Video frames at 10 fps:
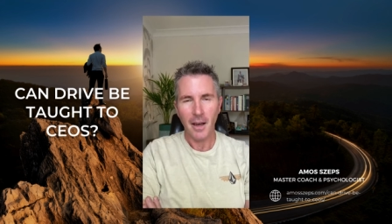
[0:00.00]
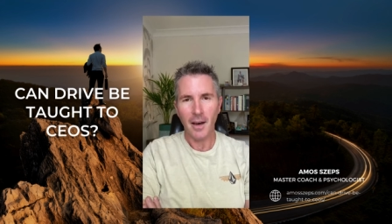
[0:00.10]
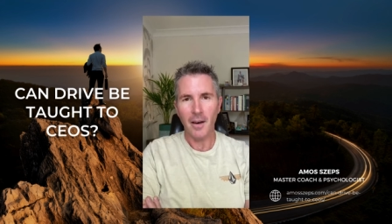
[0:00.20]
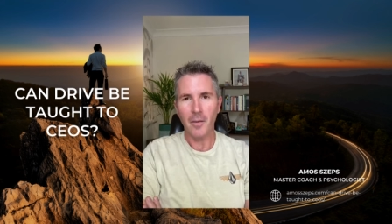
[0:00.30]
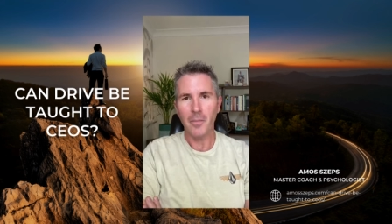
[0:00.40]

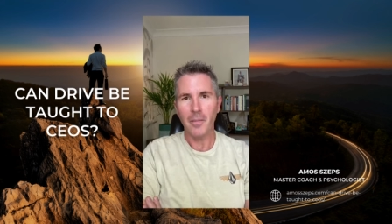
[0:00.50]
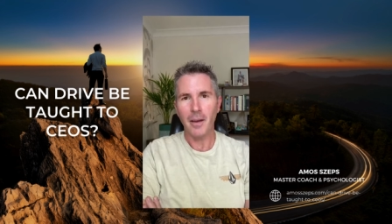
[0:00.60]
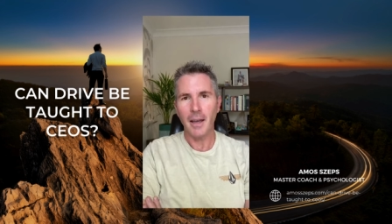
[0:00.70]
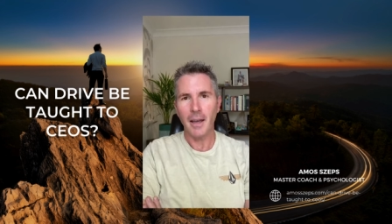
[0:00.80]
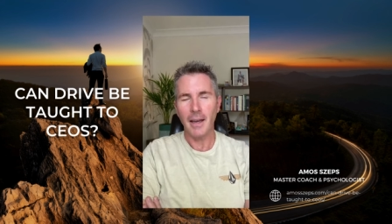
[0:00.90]

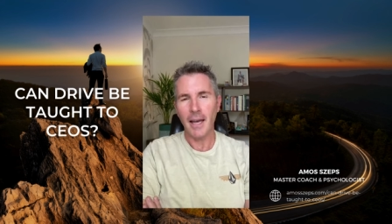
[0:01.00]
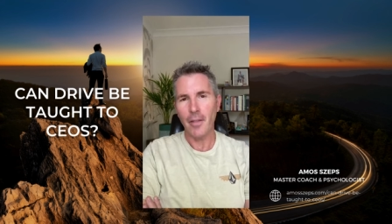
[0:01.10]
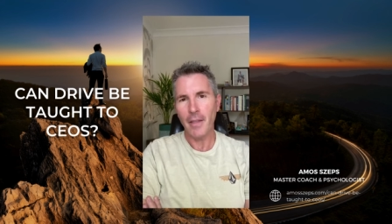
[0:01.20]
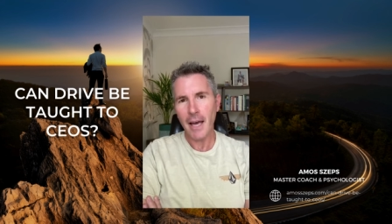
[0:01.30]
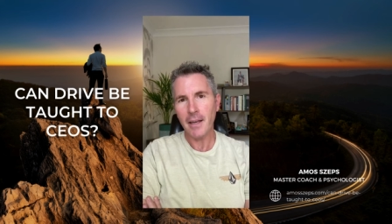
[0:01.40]
Um,
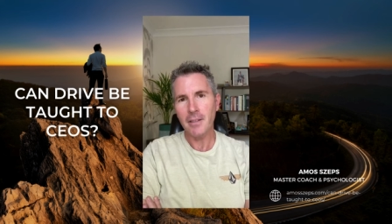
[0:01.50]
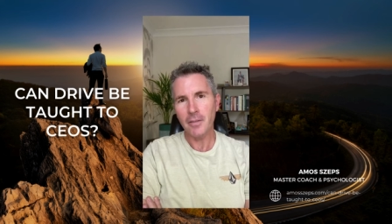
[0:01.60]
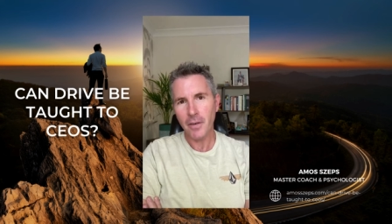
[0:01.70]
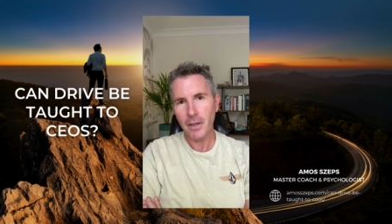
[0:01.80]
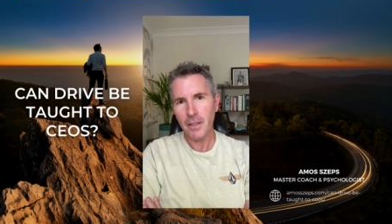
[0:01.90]
Now, that is
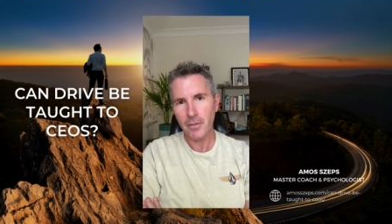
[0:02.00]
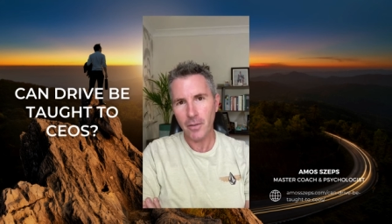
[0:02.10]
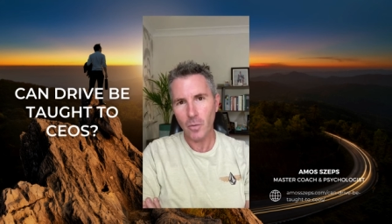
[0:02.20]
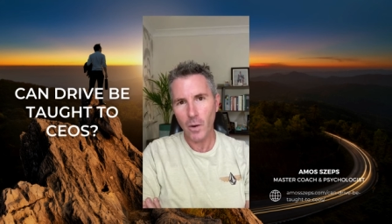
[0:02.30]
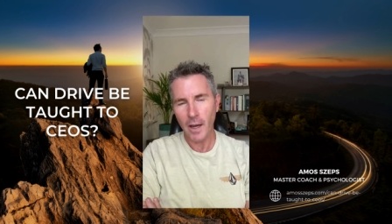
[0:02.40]
a very
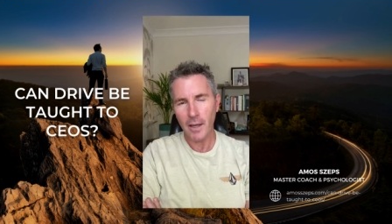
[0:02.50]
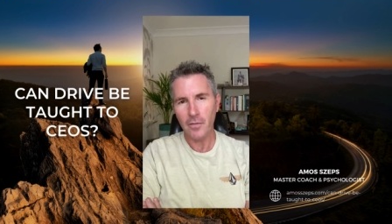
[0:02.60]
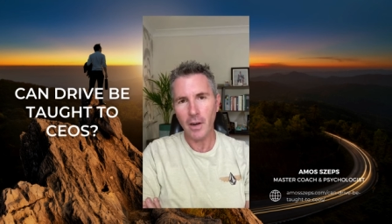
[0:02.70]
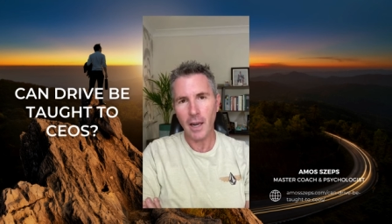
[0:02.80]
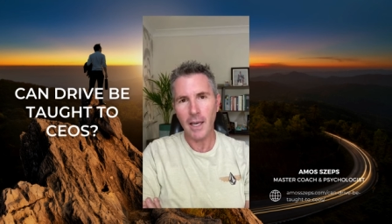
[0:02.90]
different way
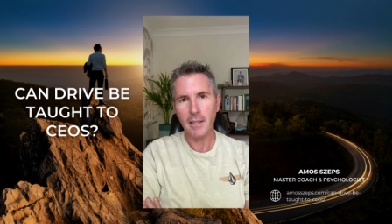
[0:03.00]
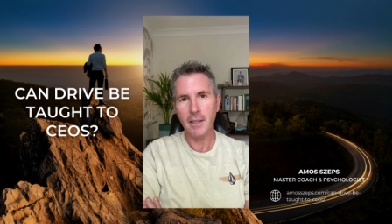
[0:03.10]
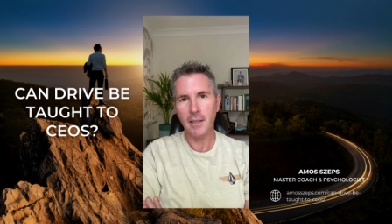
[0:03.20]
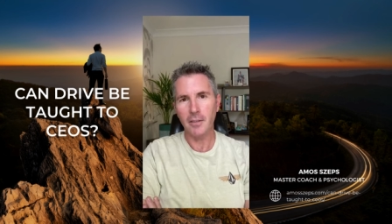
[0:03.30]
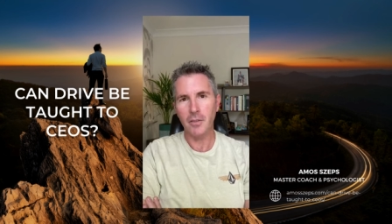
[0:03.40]
of
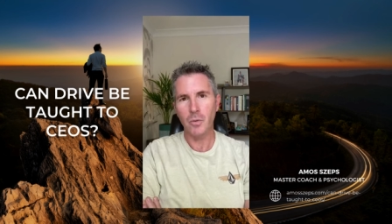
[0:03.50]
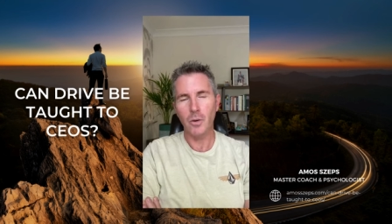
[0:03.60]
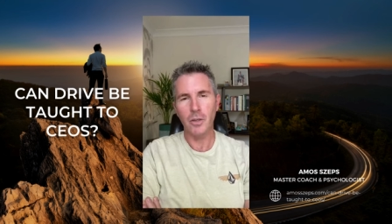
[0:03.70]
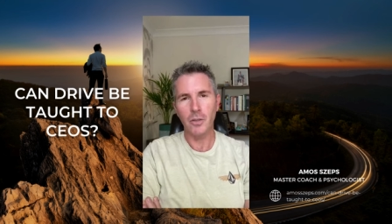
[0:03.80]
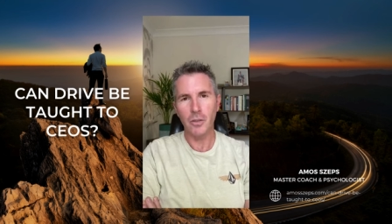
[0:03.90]
relating to
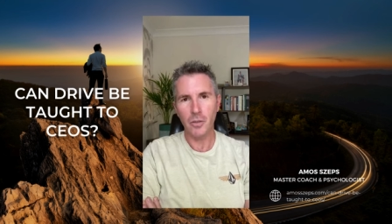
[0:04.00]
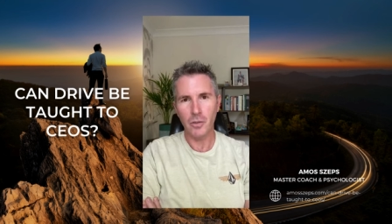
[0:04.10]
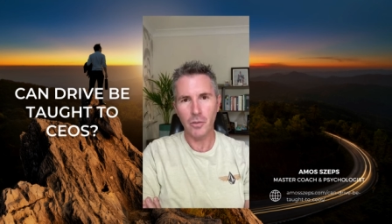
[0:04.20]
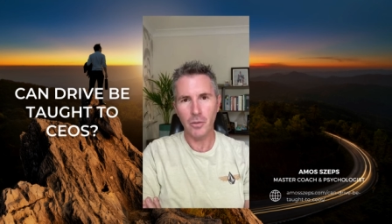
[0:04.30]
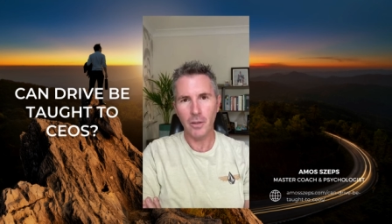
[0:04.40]
what you do
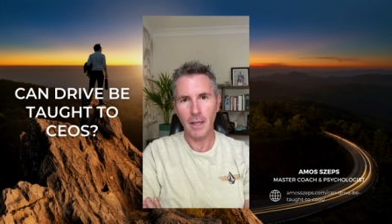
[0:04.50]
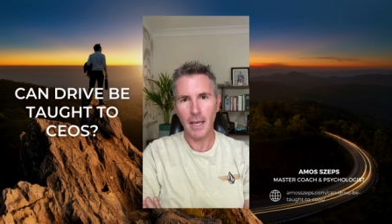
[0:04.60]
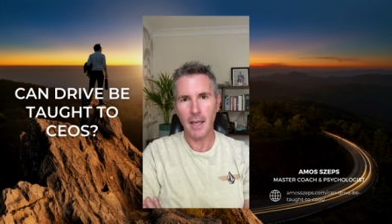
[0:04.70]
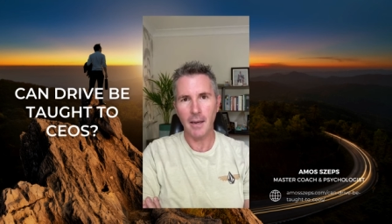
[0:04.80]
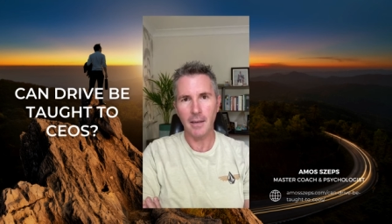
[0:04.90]

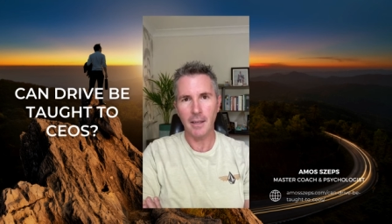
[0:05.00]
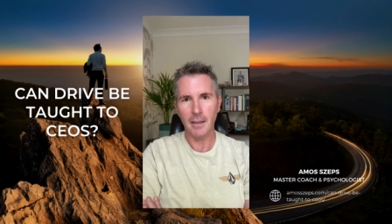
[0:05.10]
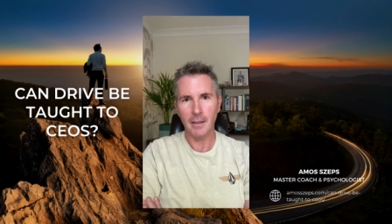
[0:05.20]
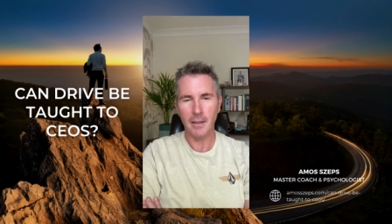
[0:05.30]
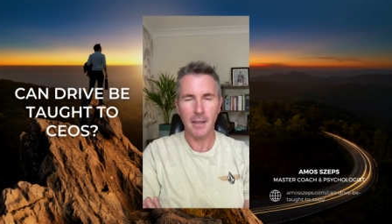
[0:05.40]
than
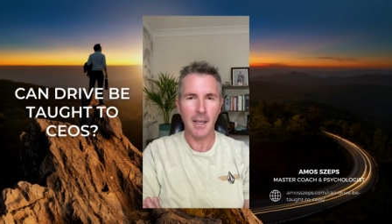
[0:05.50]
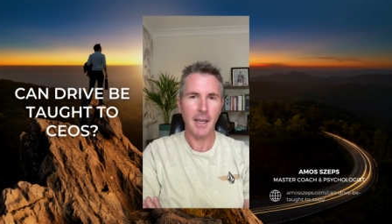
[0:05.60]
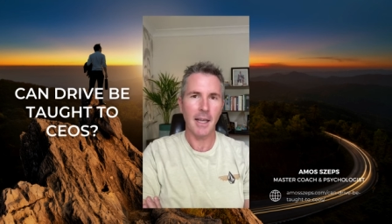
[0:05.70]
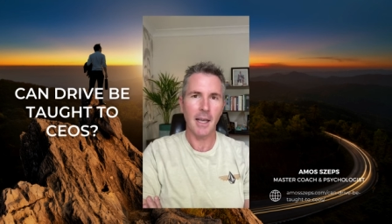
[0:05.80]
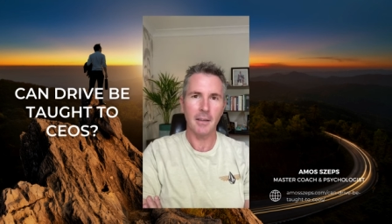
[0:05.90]

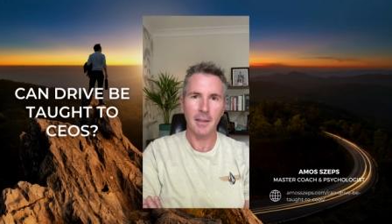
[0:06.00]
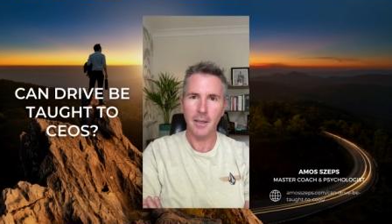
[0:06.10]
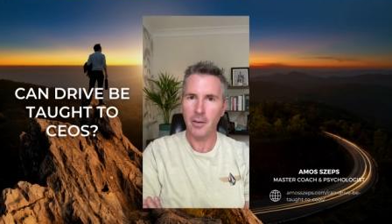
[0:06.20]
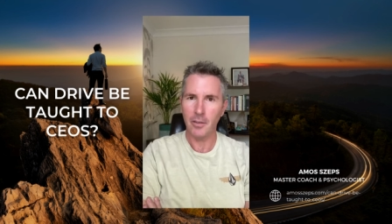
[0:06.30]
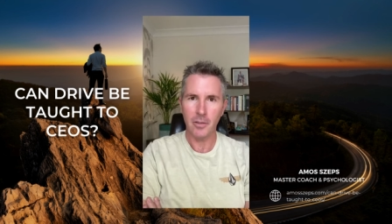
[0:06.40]
getting out
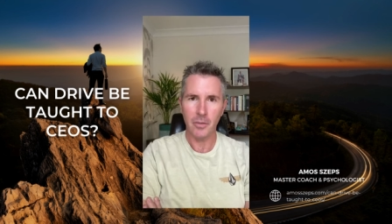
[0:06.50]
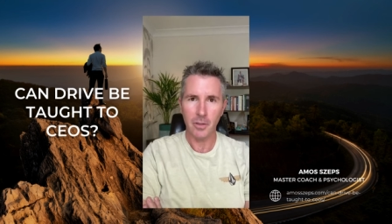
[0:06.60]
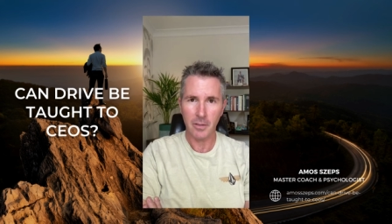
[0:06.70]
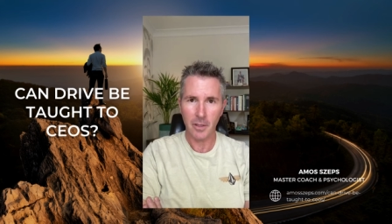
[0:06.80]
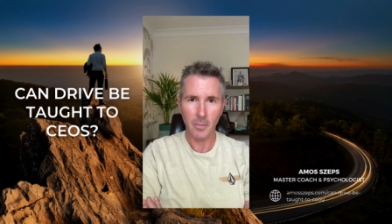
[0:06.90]
there and
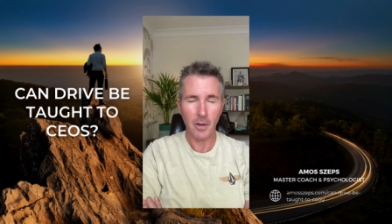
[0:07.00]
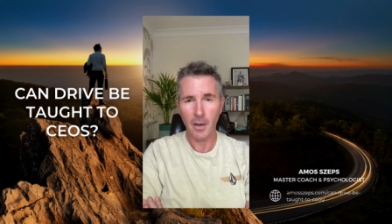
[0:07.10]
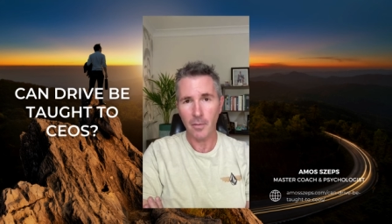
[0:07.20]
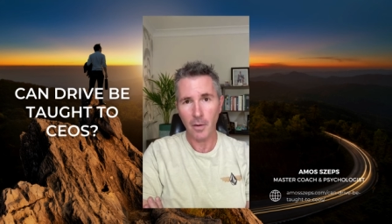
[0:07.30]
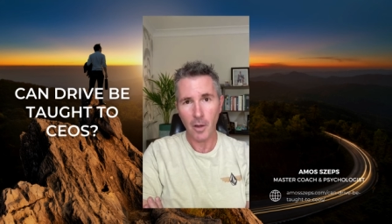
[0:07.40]
doing some
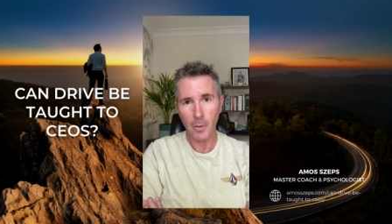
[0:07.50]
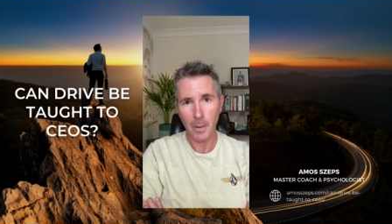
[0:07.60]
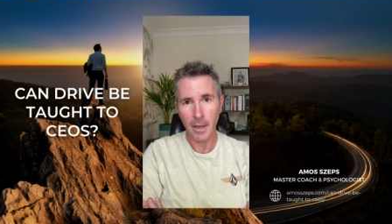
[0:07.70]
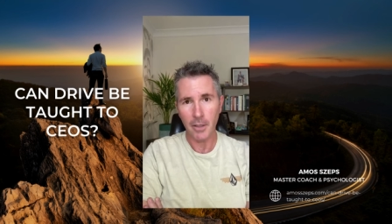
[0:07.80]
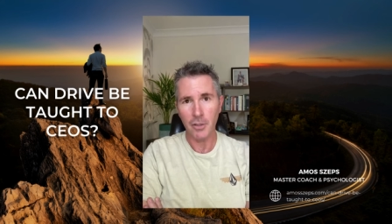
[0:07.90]
kind of
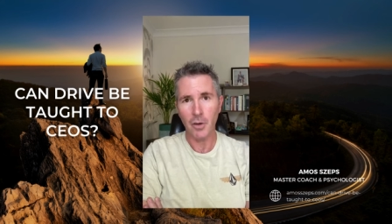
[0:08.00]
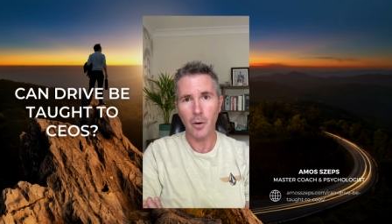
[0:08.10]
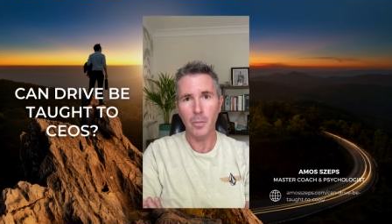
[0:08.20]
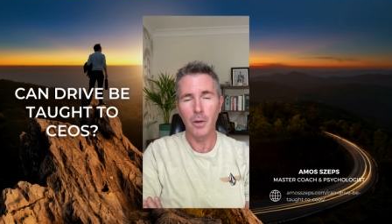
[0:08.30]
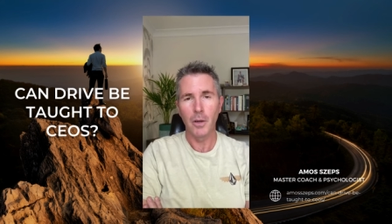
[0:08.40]
low-paid job